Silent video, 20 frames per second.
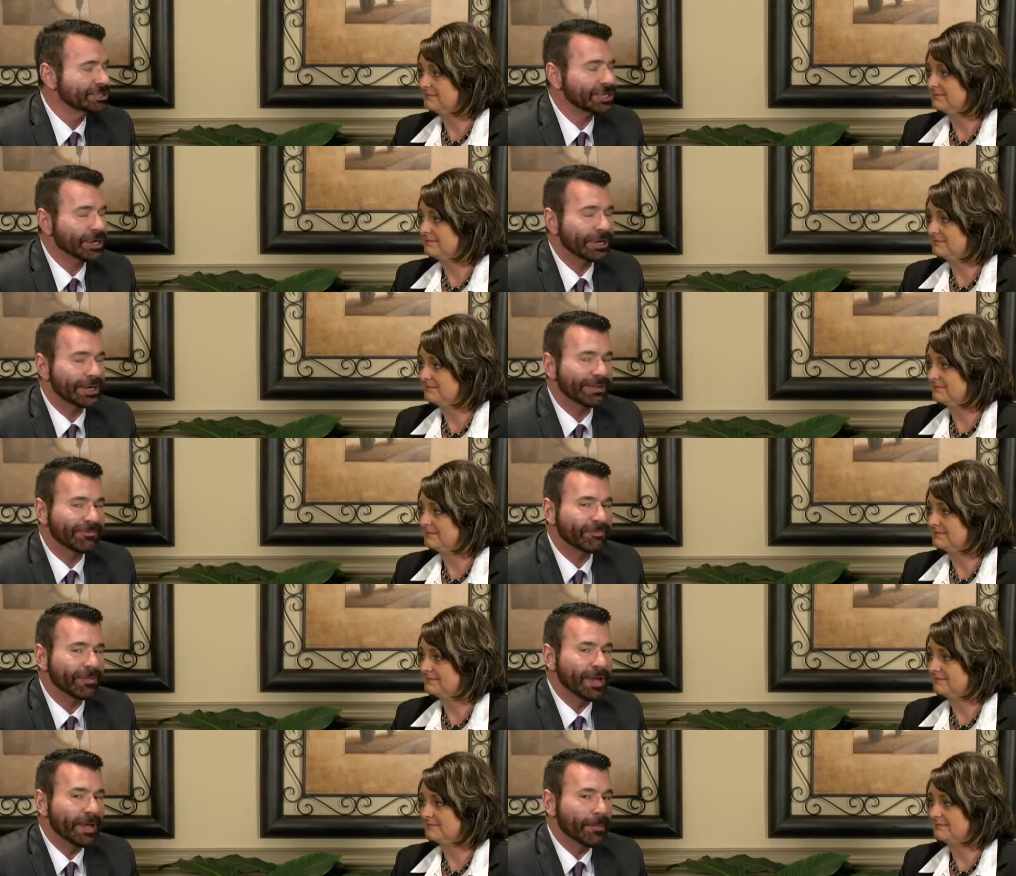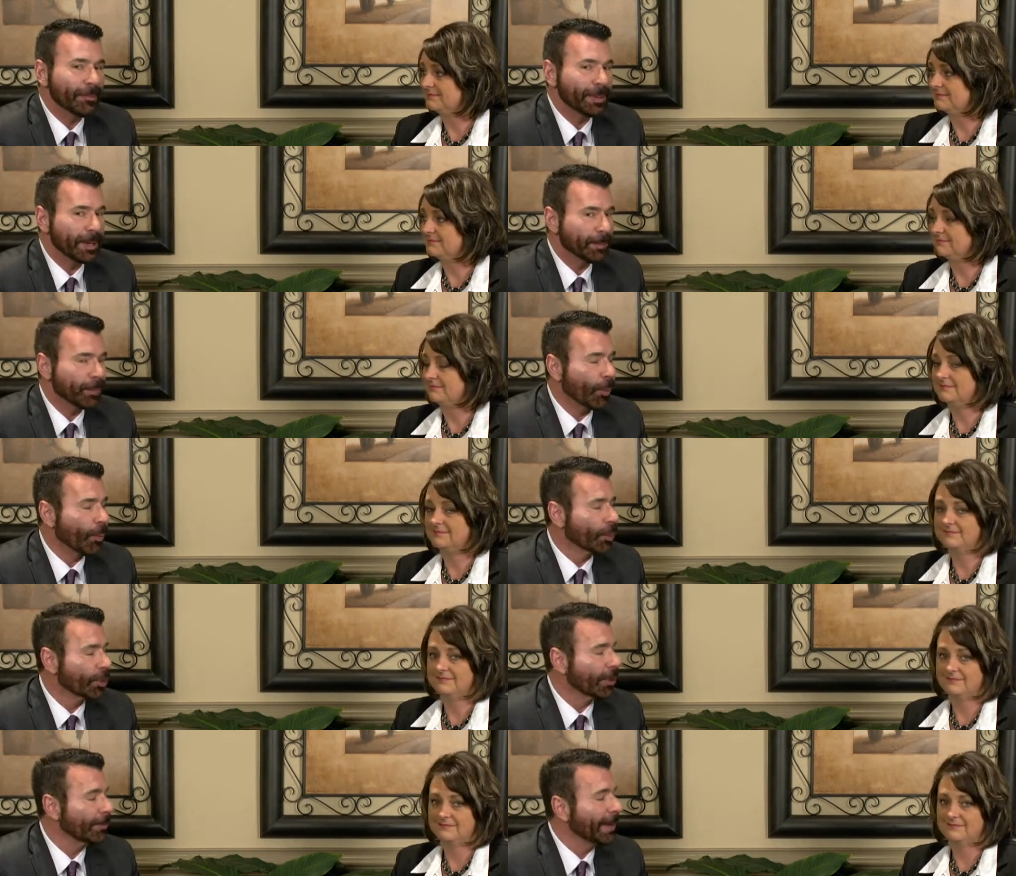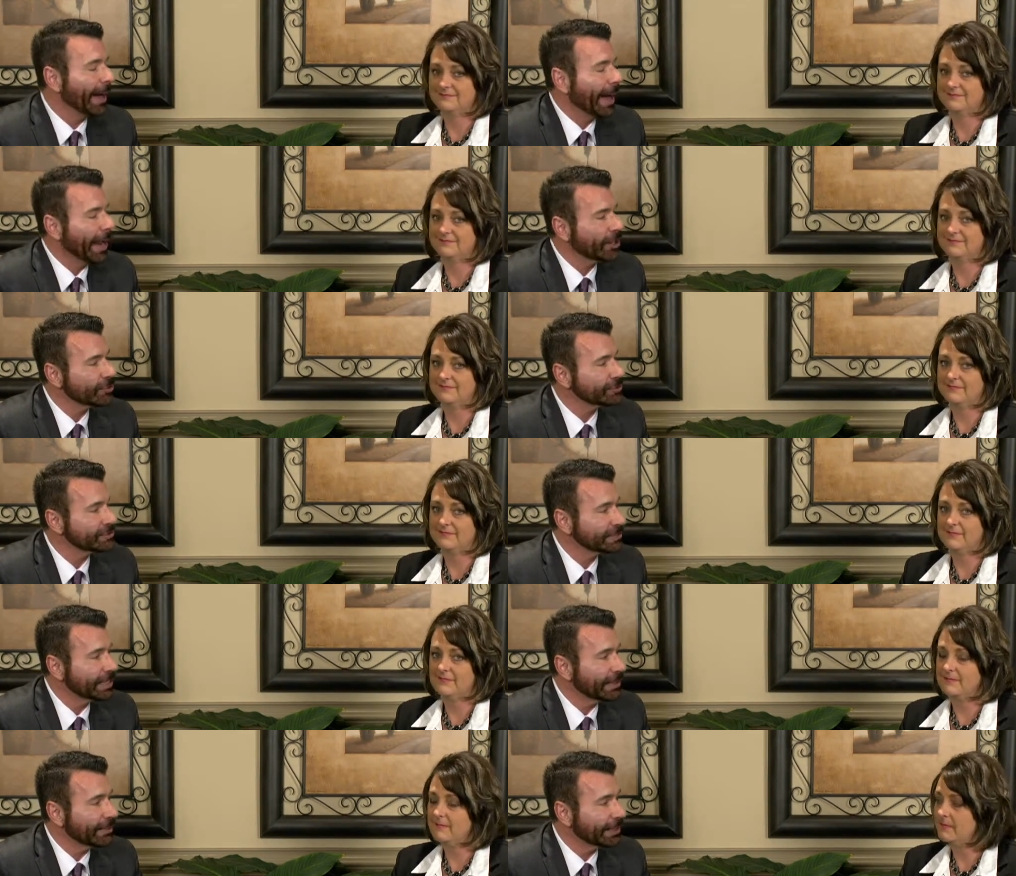Speaker 1: Sherry, if people want to buy or
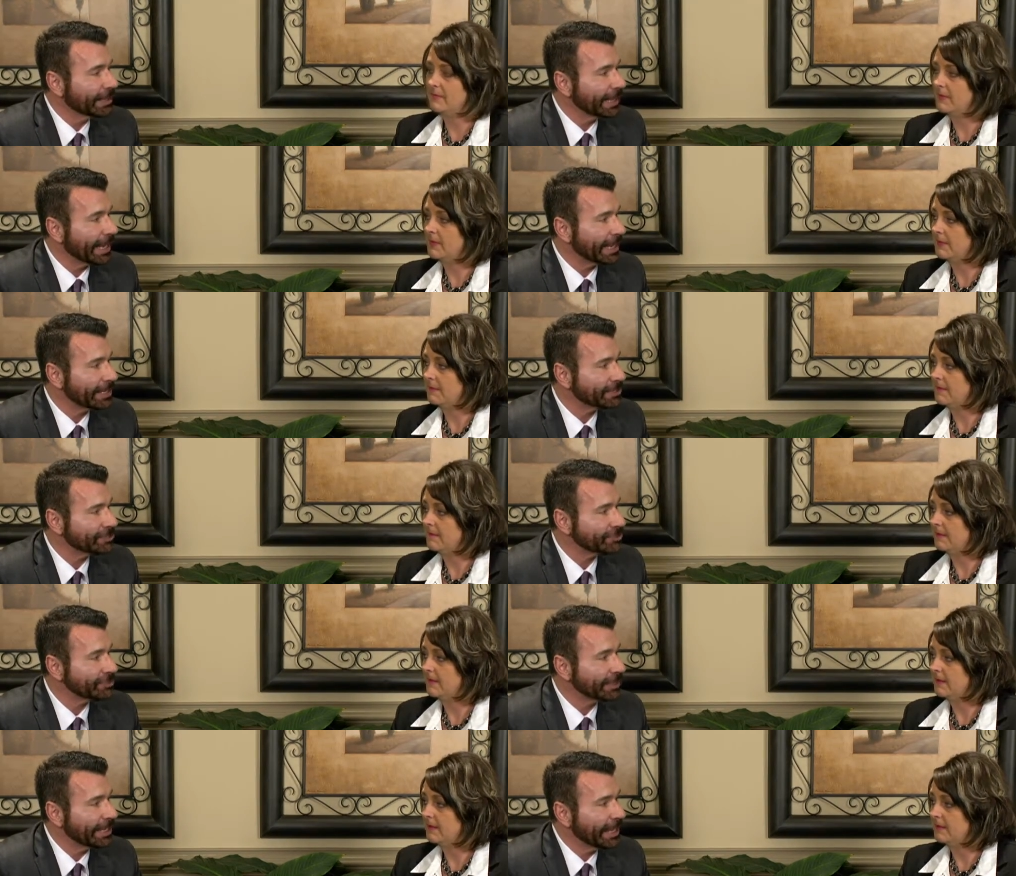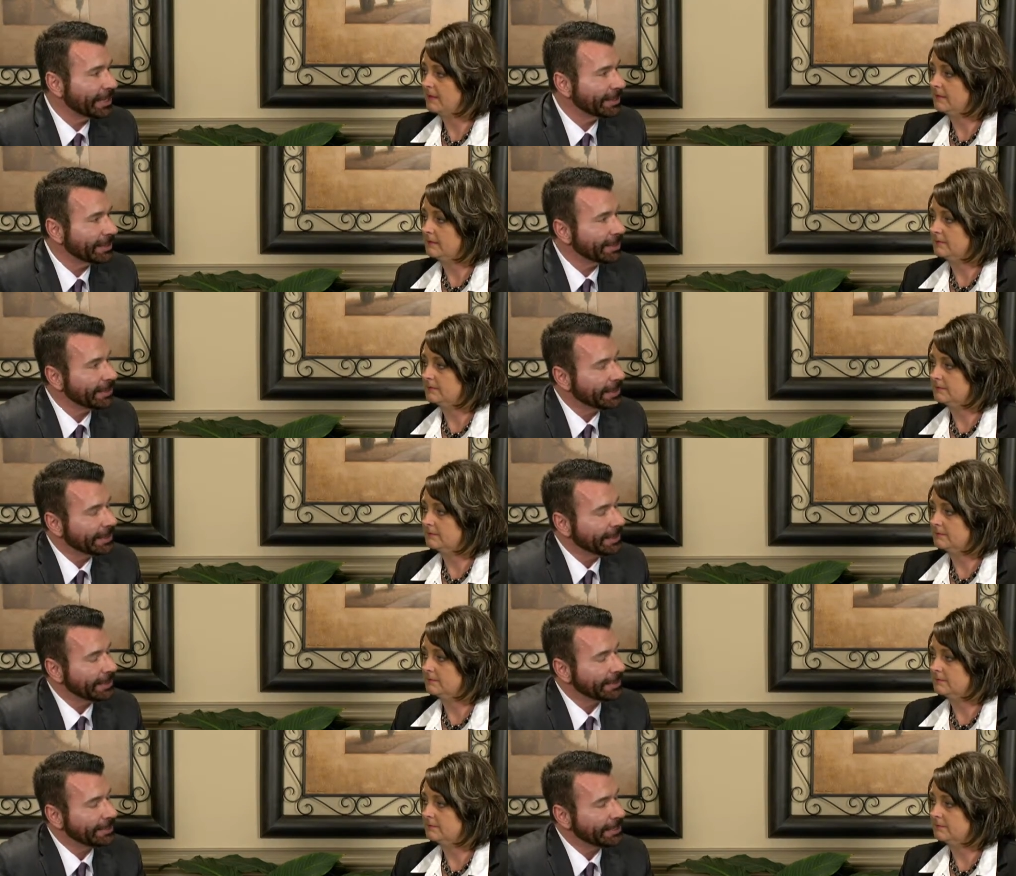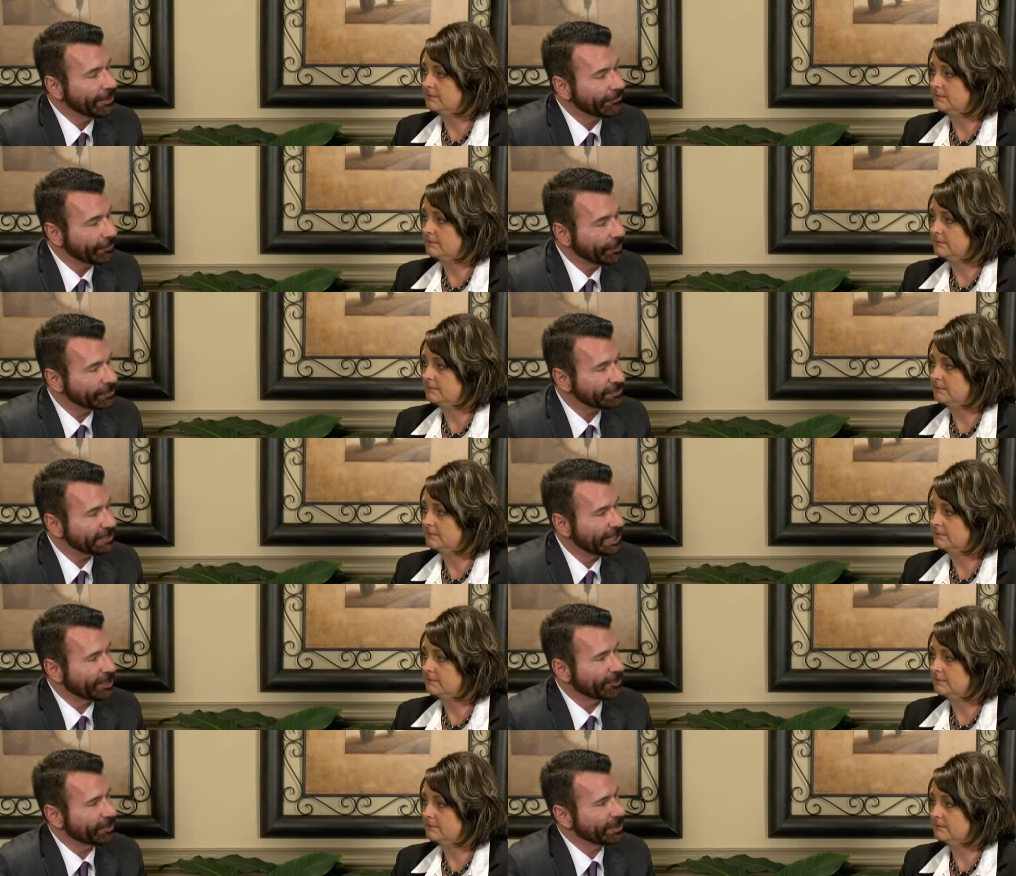sell in Lancaster County, tell folks
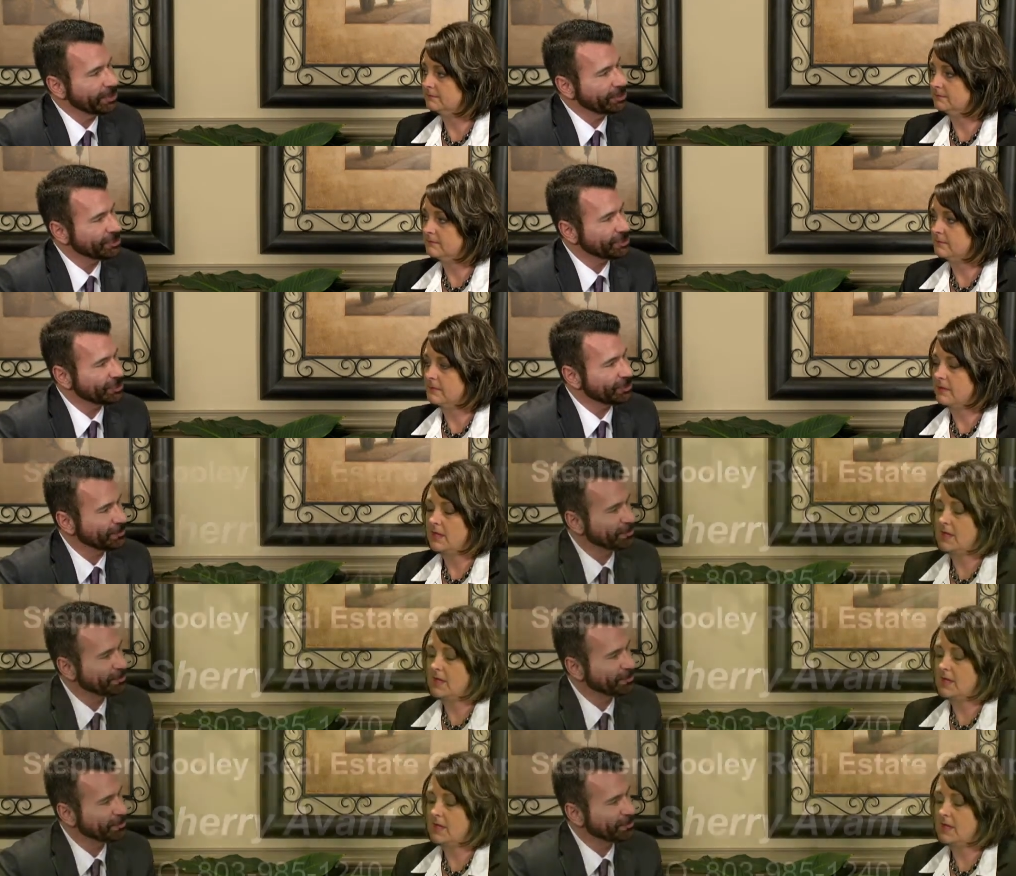how to reach you.